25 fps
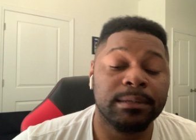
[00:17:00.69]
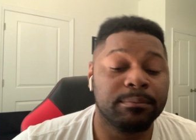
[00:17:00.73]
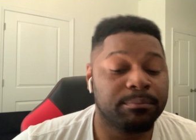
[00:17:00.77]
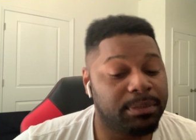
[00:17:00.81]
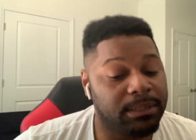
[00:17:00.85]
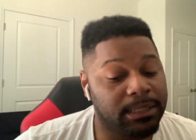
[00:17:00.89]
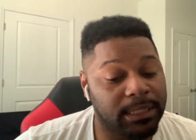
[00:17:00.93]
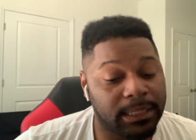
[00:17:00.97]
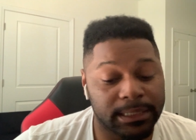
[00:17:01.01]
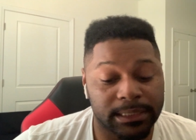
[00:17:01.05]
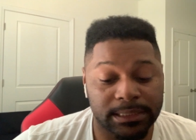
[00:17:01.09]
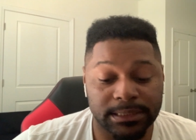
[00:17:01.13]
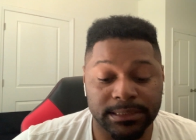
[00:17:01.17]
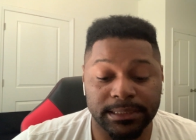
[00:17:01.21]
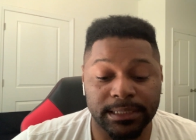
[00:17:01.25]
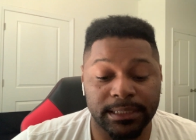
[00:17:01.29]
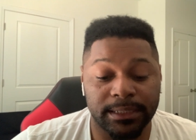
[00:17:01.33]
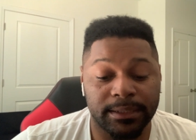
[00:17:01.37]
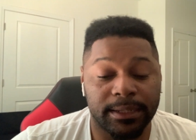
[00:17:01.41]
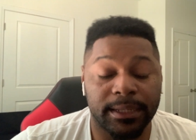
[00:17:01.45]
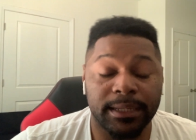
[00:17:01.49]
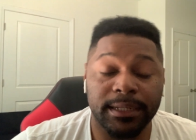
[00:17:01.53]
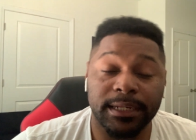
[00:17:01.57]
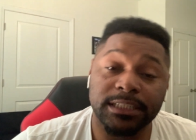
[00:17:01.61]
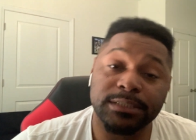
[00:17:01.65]
But like I
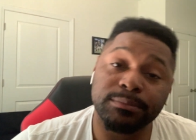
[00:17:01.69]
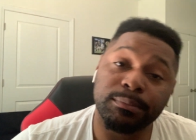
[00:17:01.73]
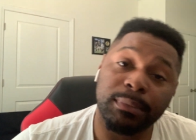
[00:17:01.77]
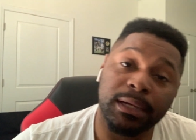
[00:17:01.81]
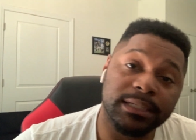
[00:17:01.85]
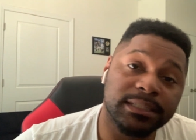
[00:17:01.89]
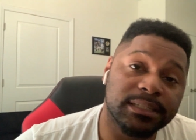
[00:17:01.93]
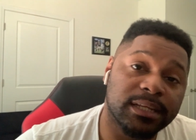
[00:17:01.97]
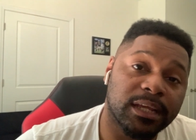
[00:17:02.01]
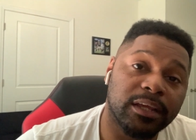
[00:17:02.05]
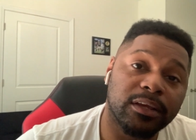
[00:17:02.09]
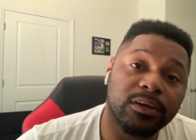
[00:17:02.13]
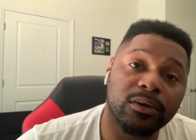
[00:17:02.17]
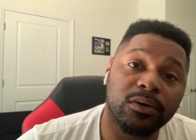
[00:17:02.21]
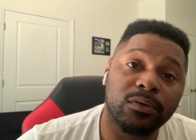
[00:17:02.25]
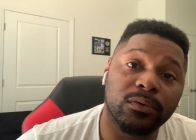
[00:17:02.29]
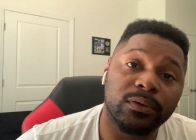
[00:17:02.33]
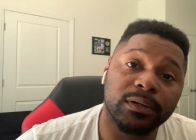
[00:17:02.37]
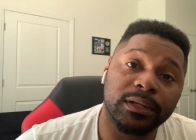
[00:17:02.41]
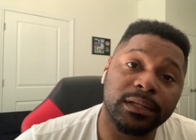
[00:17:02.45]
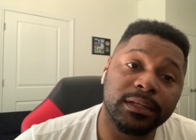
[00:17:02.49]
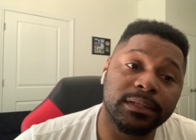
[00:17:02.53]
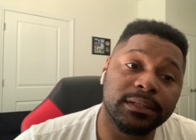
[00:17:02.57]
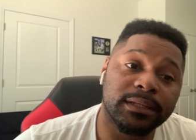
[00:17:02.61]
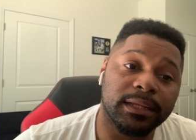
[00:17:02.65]
said, hey, that's my take
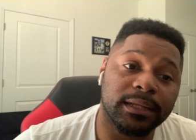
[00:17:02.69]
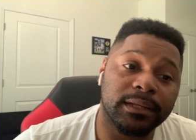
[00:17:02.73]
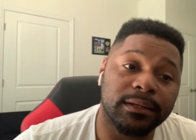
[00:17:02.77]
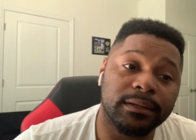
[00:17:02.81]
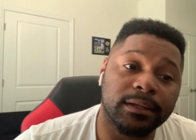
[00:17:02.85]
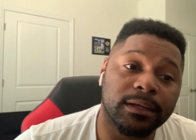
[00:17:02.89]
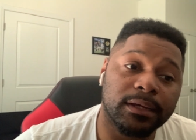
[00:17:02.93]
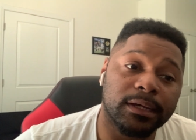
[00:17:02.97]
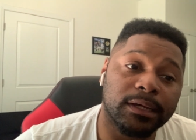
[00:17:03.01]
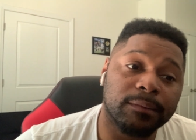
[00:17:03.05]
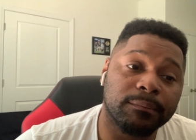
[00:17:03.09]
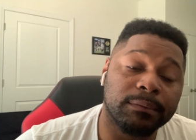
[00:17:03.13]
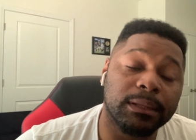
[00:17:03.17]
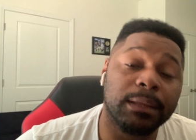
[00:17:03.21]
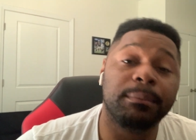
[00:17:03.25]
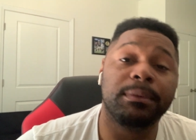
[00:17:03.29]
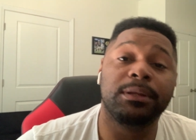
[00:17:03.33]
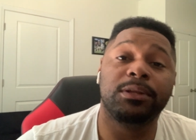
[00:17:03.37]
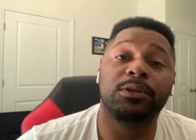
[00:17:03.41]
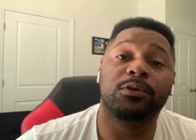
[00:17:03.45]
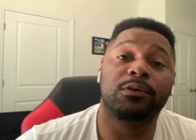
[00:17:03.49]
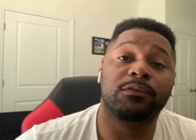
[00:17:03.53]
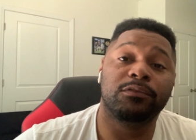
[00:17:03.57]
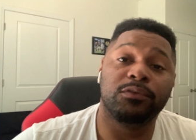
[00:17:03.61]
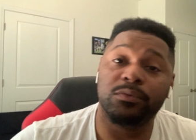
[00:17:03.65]
on it. And um, let me
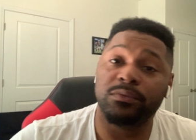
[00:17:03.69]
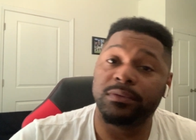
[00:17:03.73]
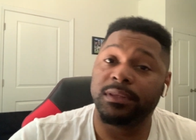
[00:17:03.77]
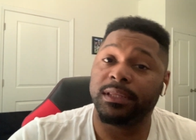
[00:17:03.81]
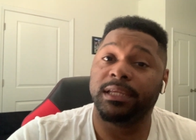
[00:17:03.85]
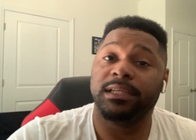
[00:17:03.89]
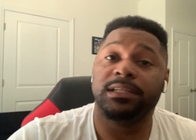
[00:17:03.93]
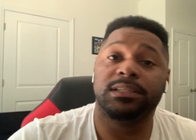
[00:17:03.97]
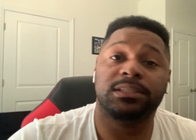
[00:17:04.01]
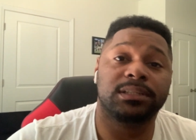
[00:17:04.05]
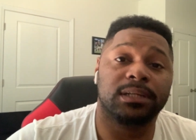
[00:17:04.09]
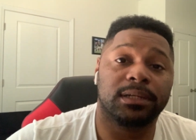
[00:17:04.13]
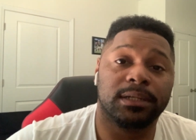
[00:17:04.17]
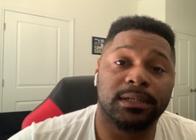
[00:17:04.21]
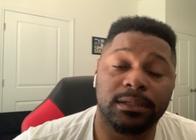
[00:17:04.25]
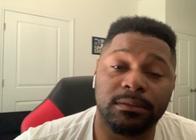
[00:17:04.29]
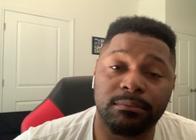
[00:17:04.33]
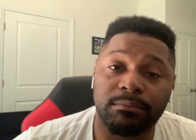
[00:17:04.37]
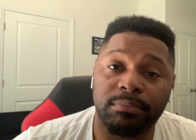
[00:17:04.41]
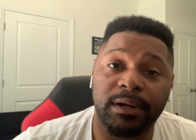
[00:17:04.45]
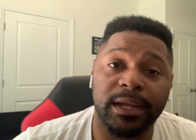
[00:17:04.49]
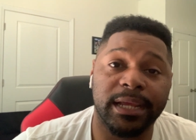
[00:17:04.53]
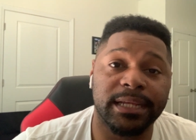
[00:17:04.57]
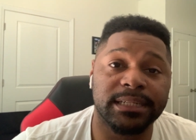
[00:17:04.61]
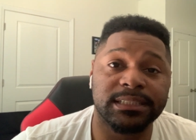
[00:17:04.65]
know if you think um,
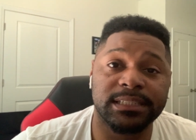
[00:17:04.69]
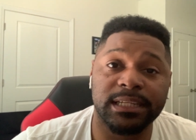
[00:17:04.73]
Brad